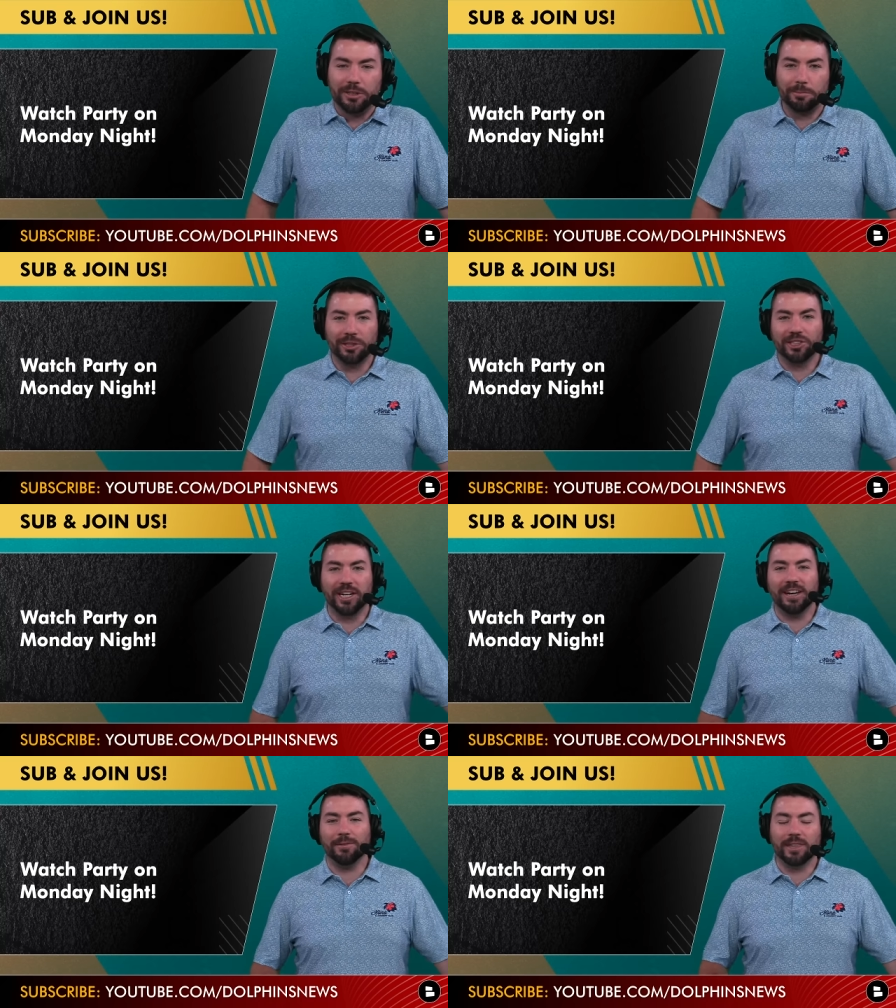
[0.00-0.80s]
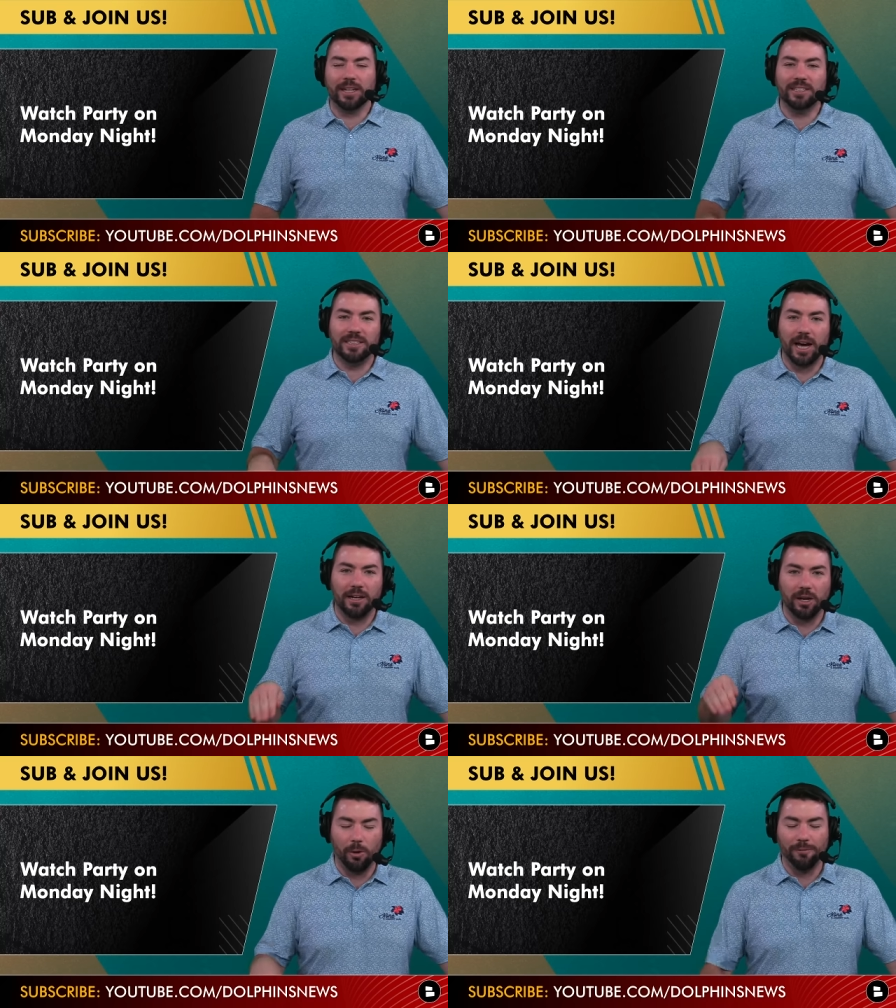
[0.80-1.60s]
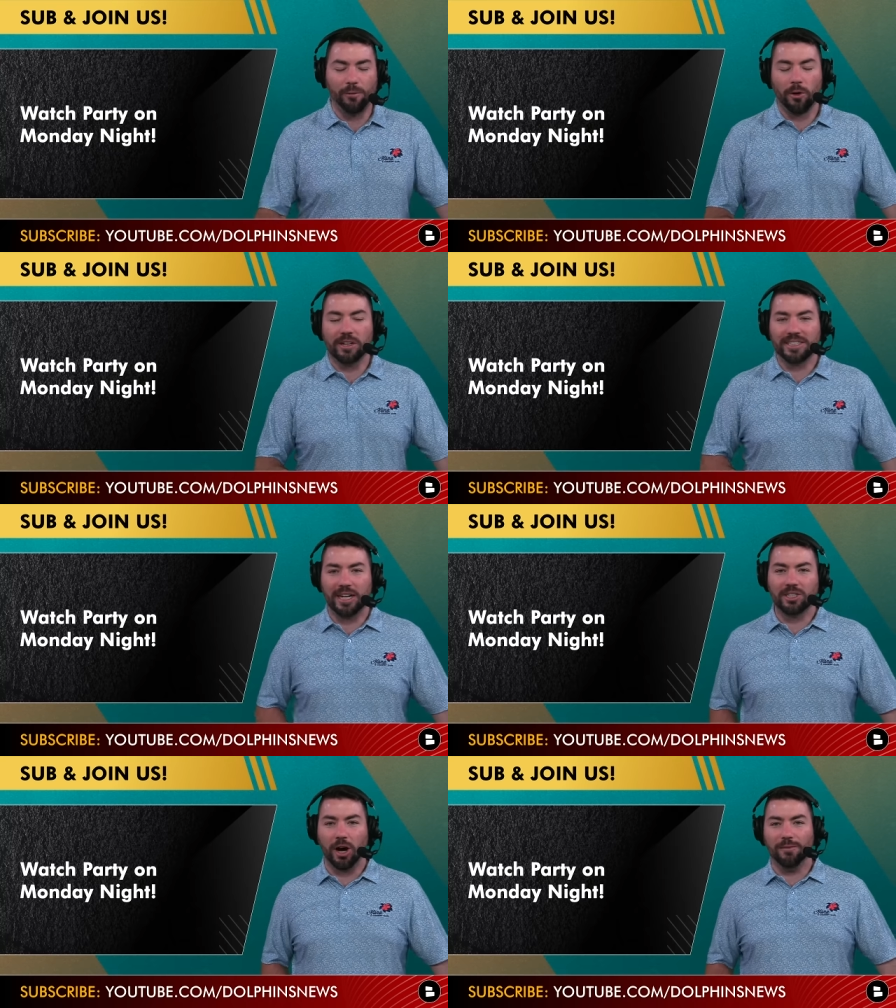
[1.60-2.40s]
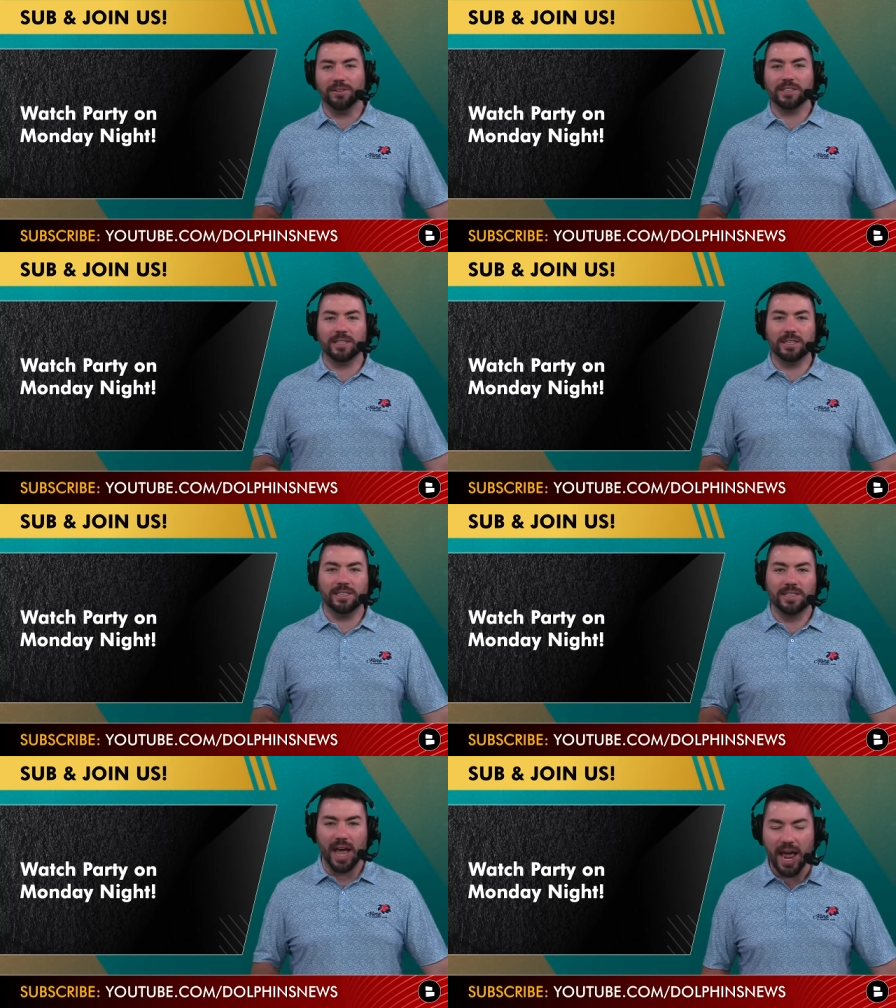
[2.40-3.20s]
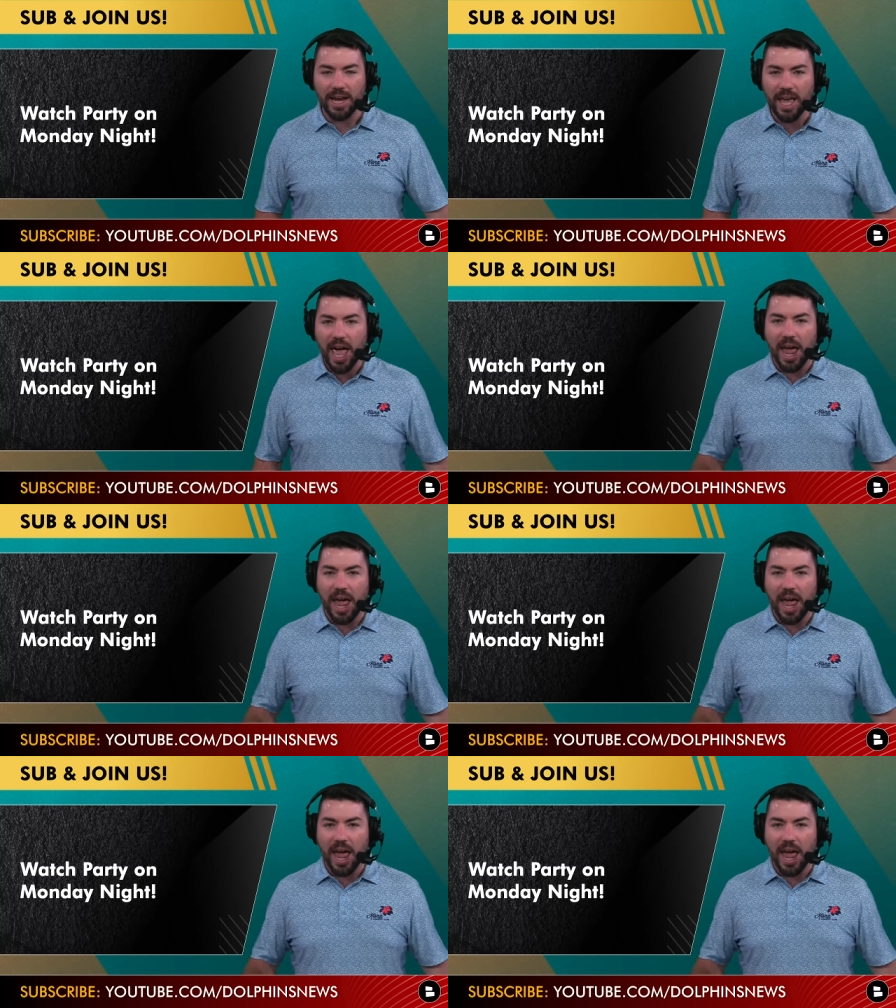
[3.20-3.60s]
Appreciate everything he's got going for us on Dolphins today.